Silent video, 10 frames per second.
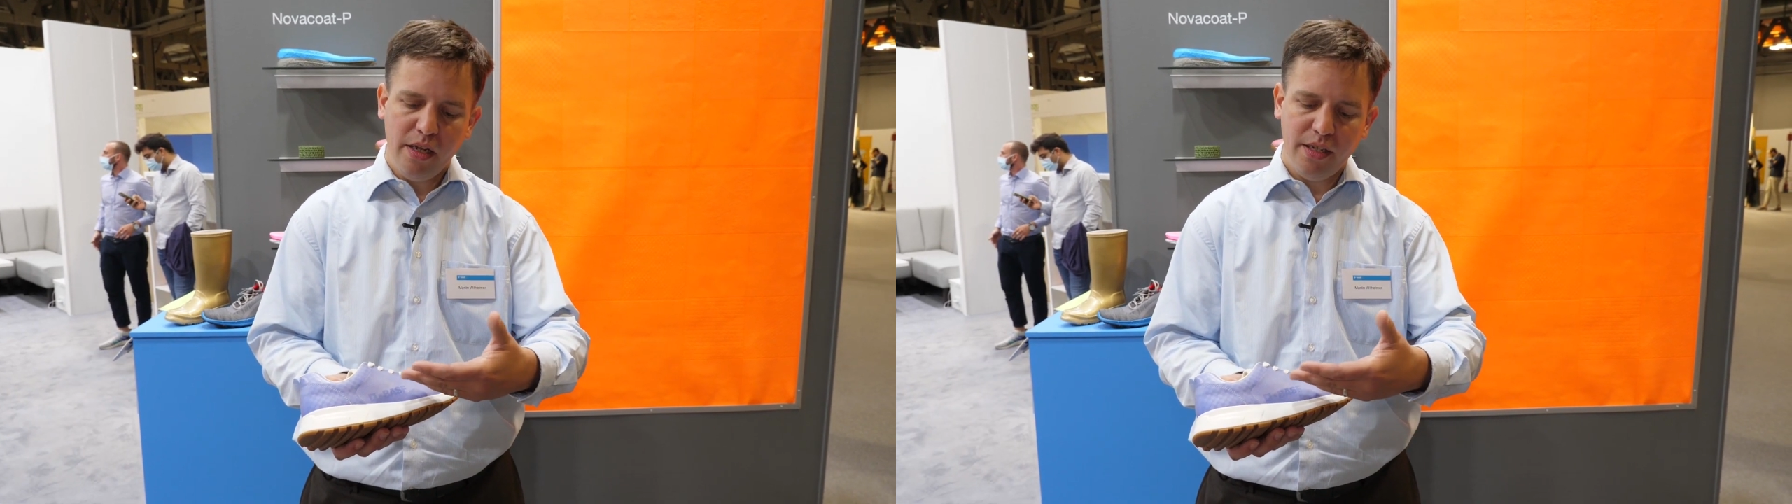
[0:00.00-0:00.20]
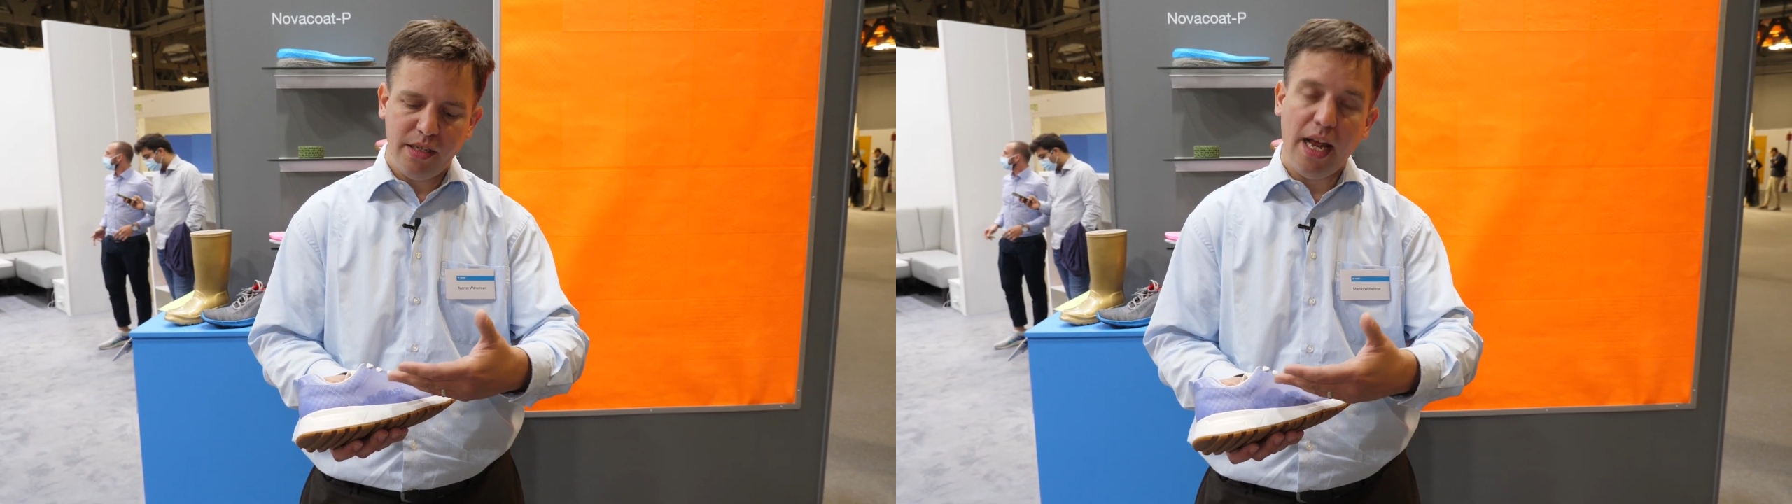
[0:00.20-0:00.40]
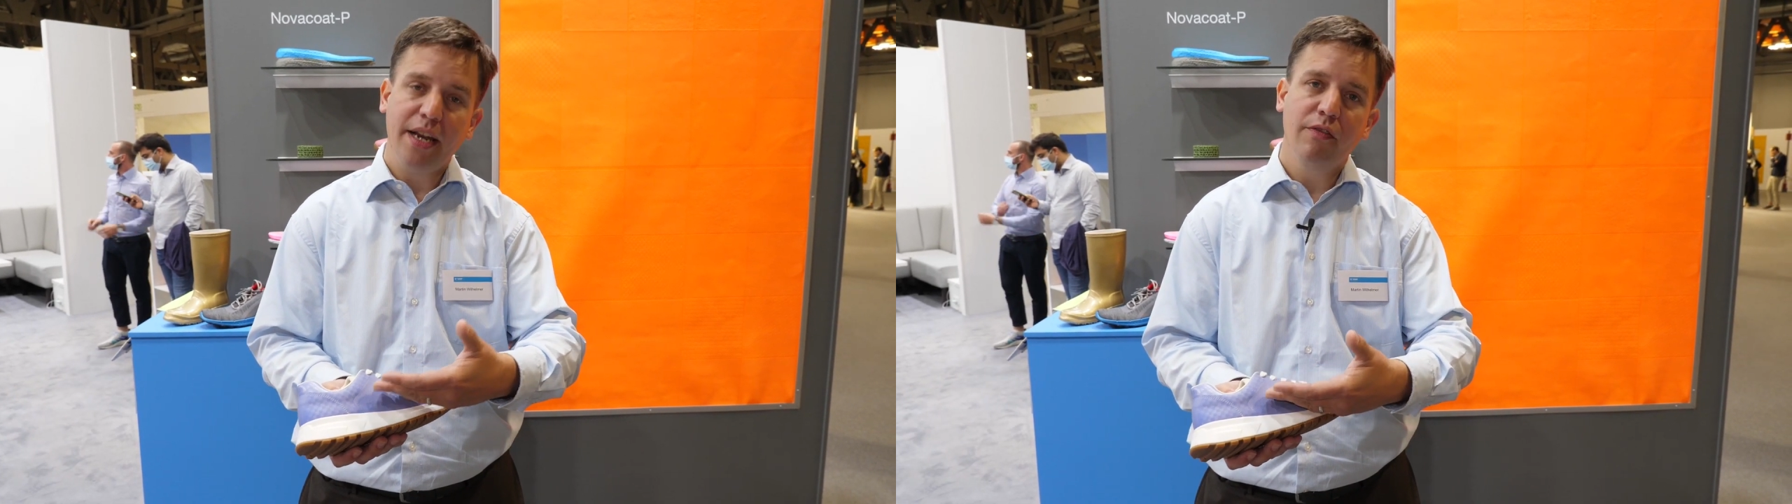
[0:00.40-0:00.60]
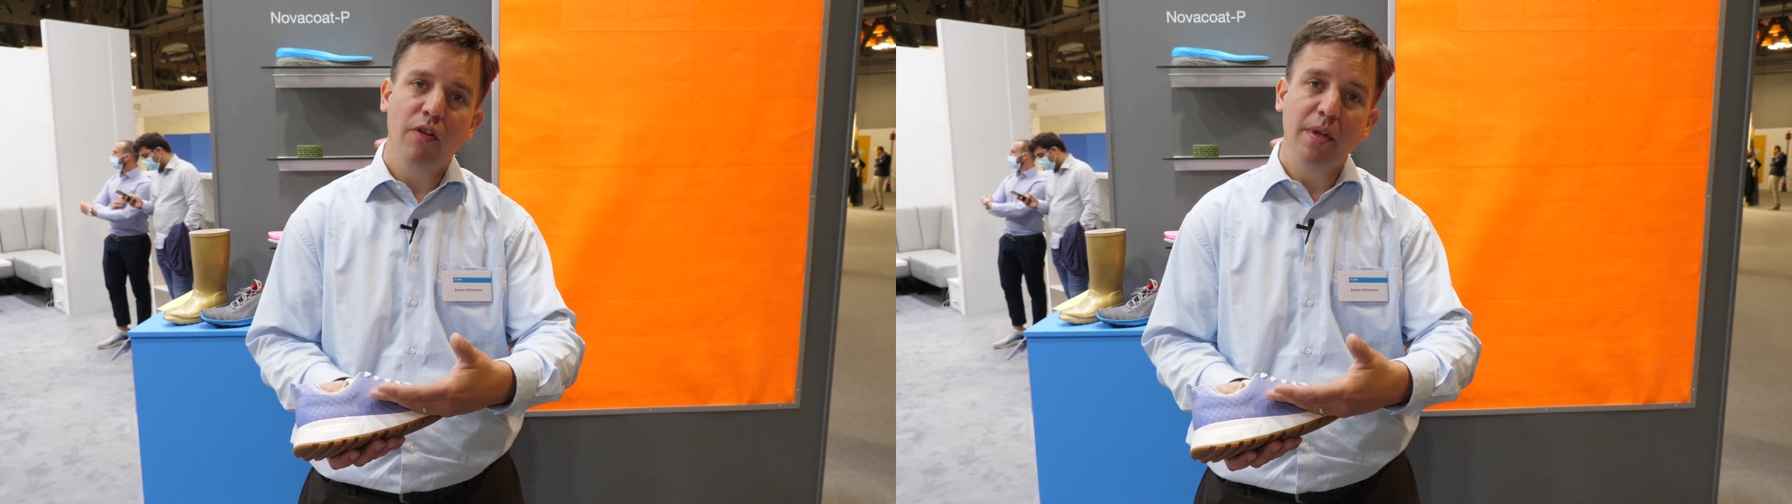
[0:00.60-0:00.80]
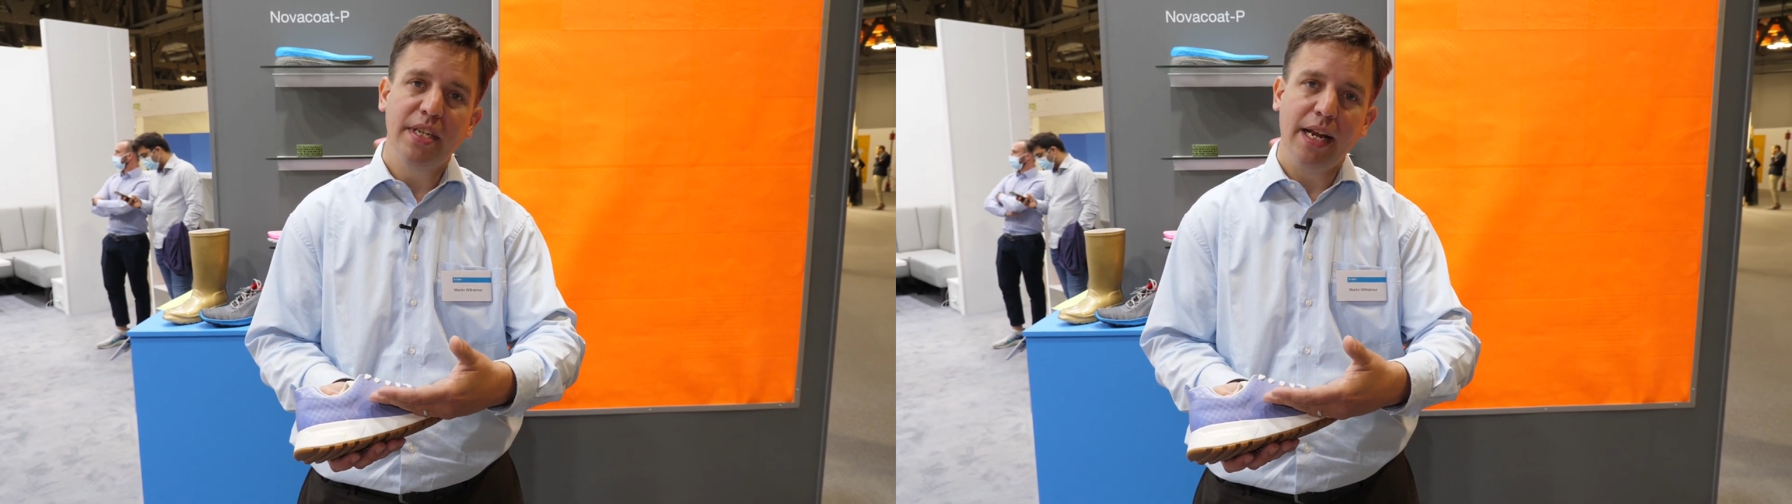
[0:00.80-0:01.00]
starting
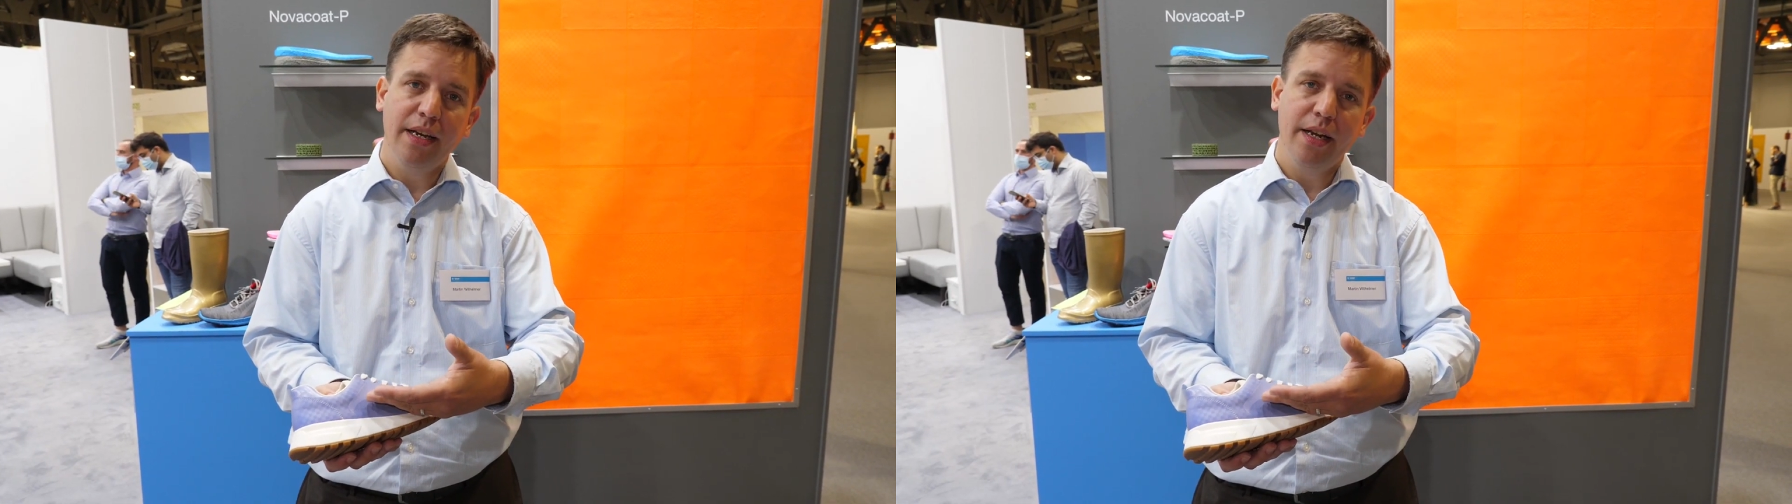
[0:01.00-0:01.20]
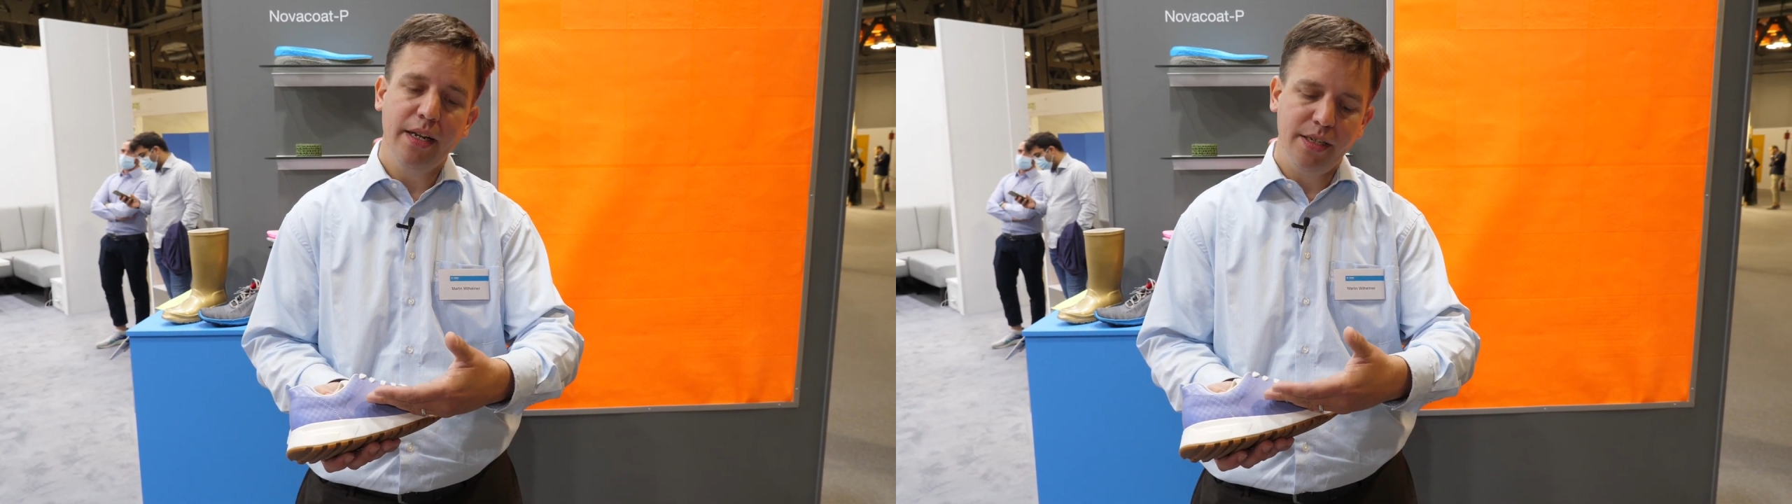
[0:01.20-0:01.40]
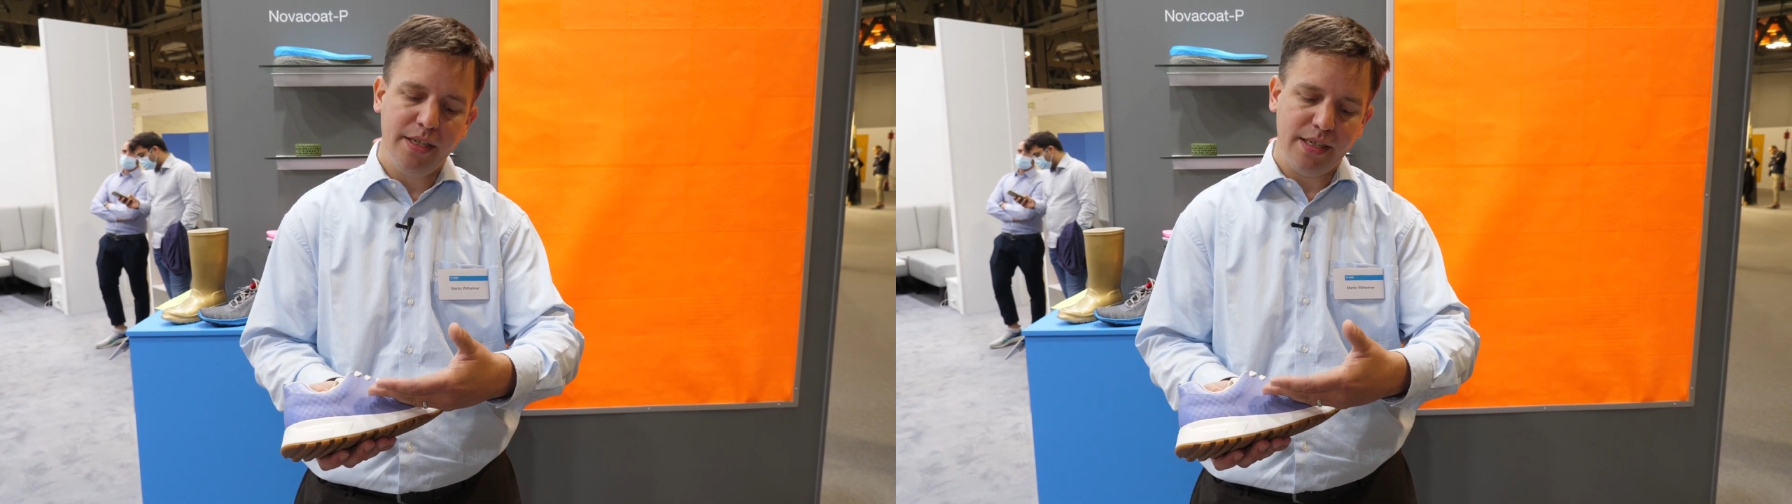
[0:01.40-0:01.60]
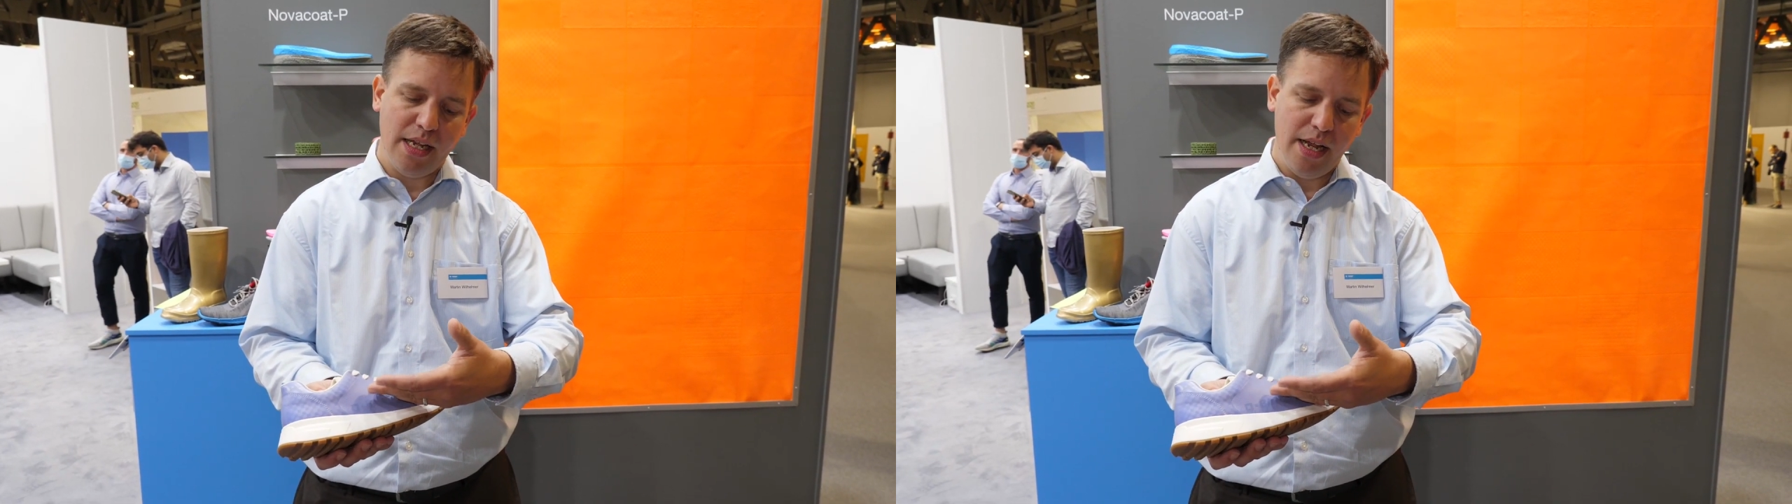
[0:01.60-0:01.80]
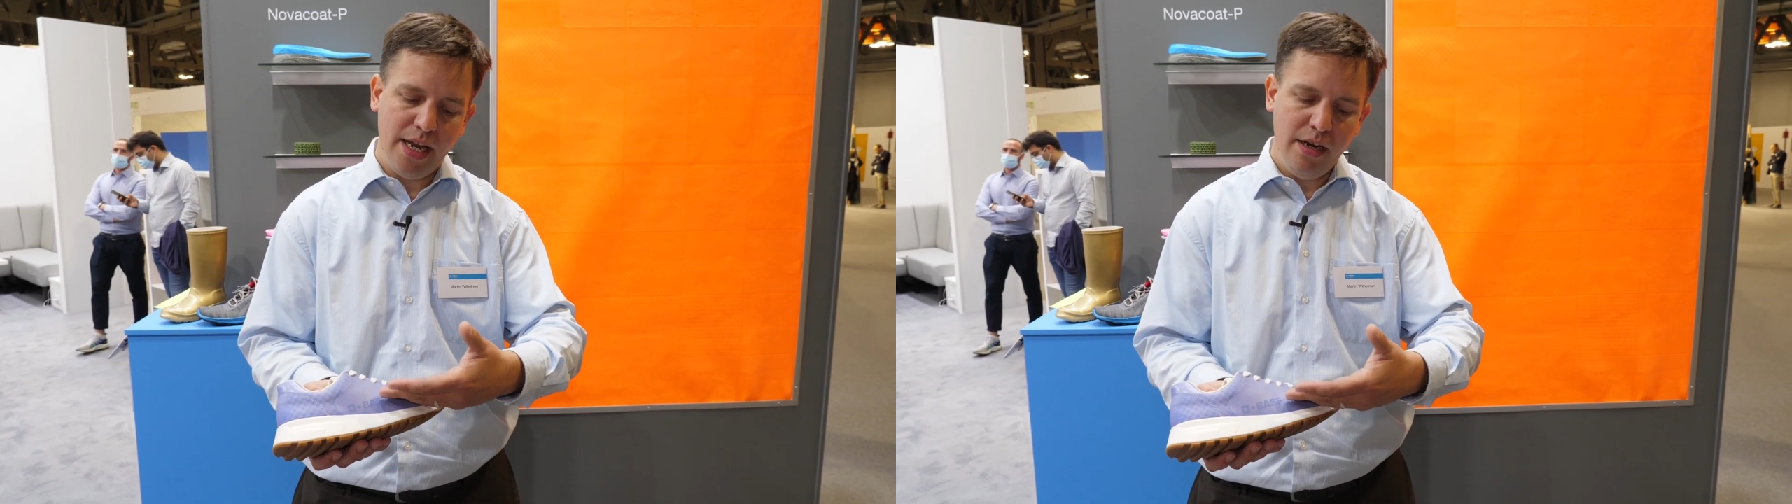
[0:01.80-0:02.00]
from a technical
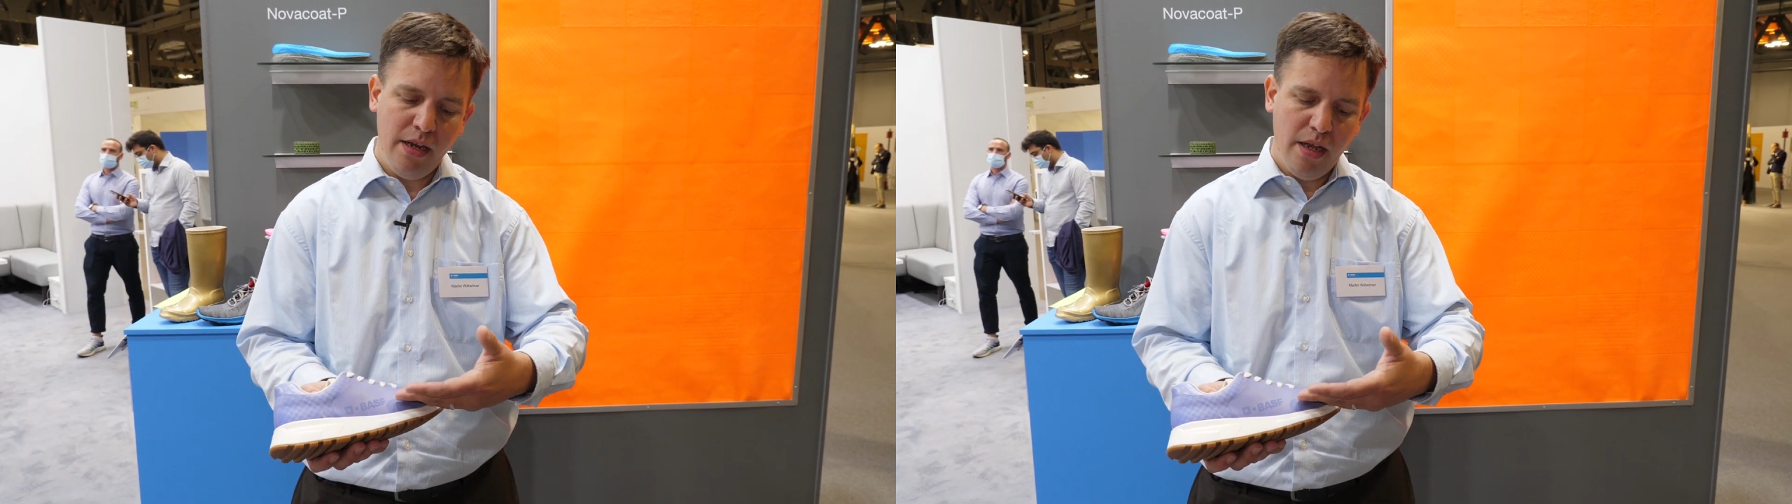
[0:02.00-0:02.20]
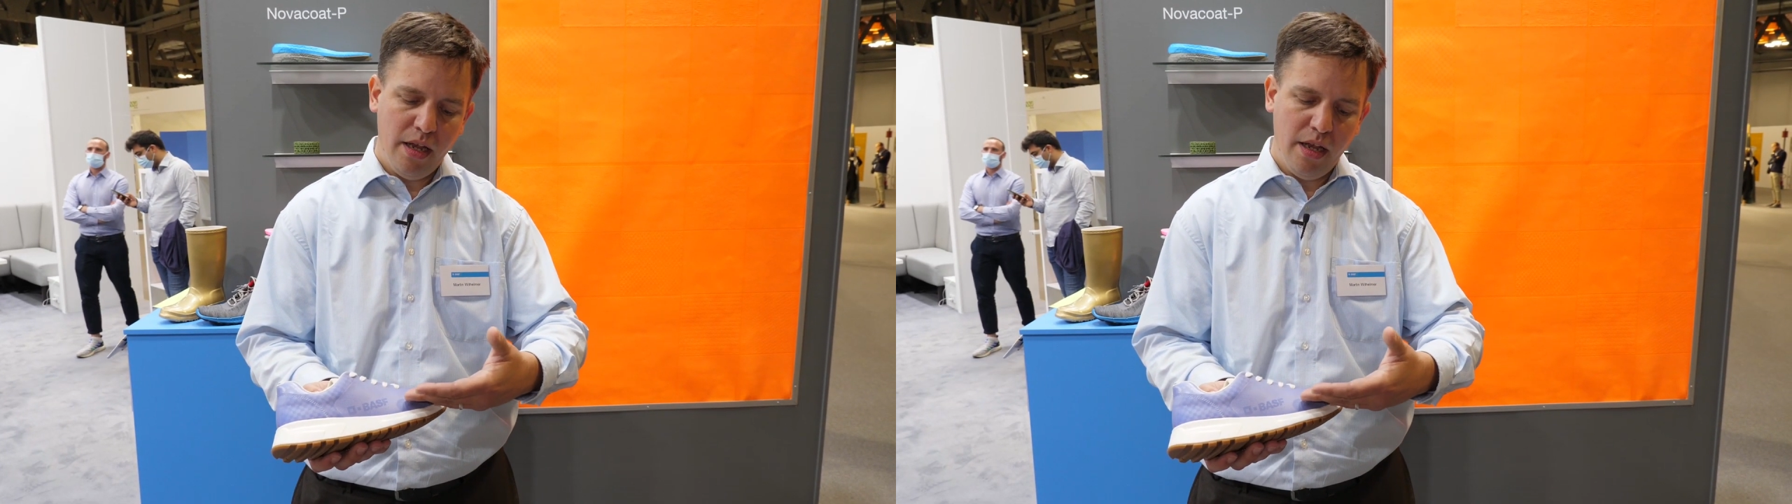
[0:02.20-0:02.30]
design